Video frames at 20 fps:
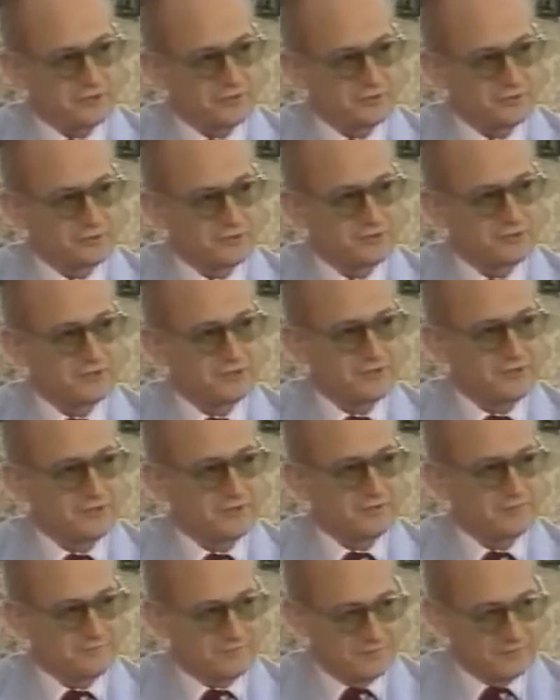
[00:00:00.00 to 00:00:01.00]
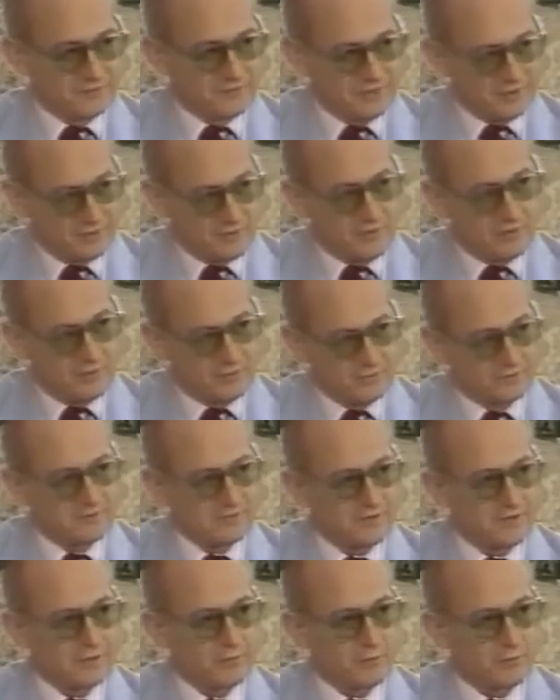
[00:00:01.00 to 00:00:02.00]
recruiters, and from there
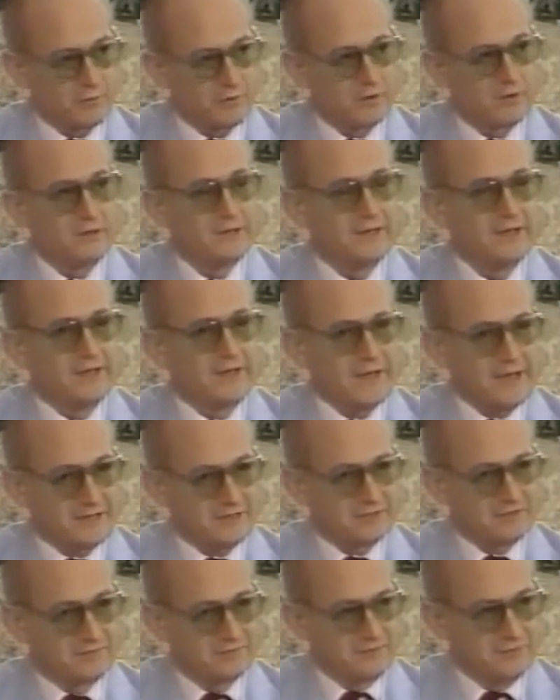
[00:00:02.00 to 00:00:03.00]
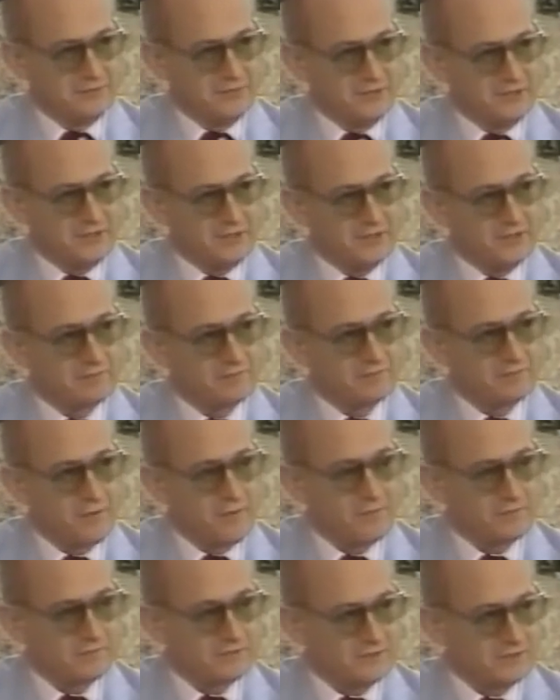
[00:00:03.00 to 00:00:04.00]
on, they were actively being
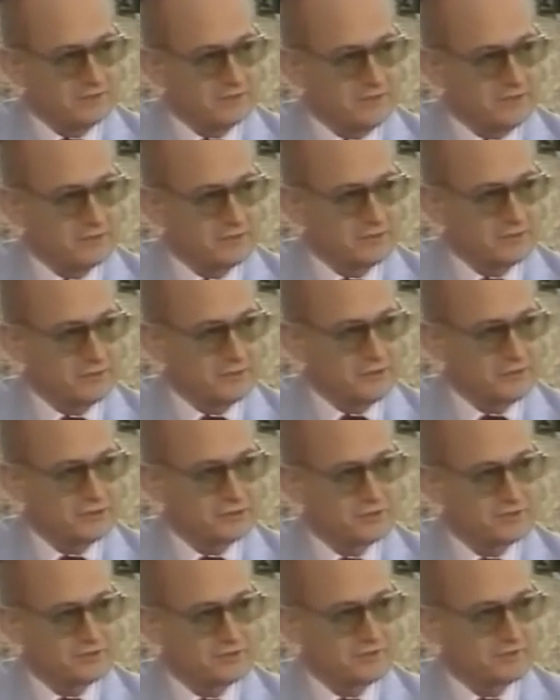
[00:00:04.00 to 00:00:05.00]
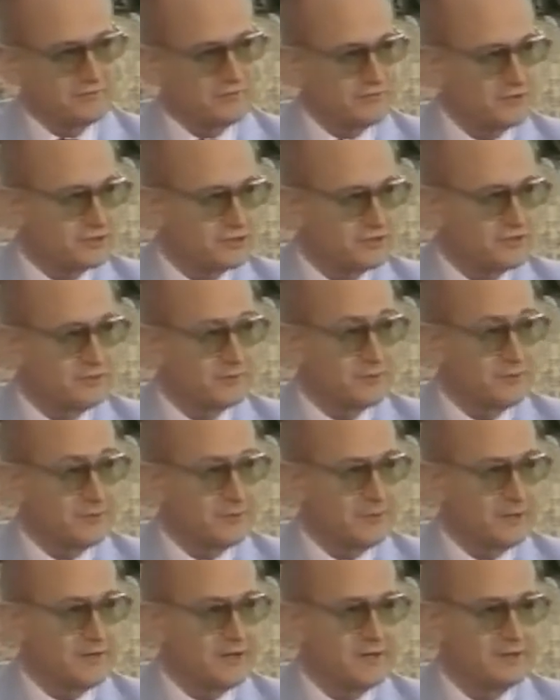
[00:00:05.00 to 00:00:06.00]
involved in ideological subversion and
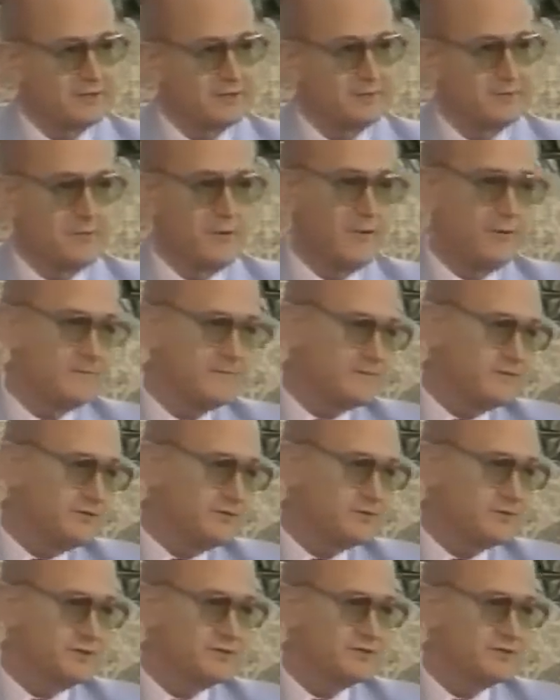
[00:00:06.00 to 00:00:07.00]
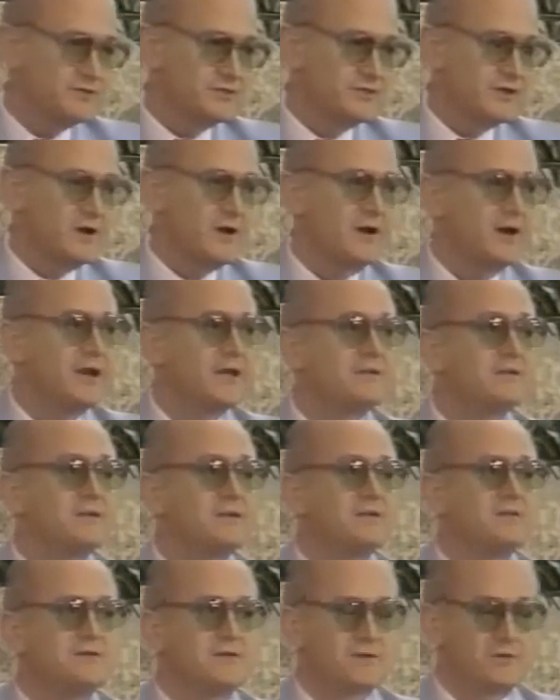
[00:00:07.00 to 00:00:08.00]
propaganda, both in USSR
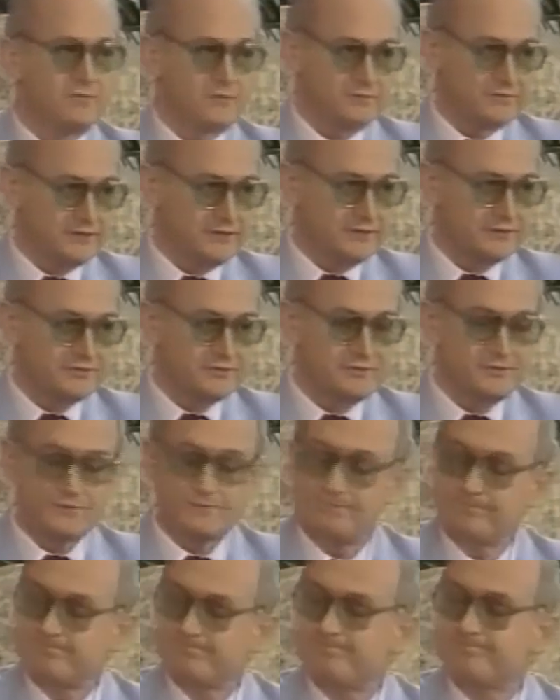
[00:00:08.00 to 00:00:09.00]
and in their own countries.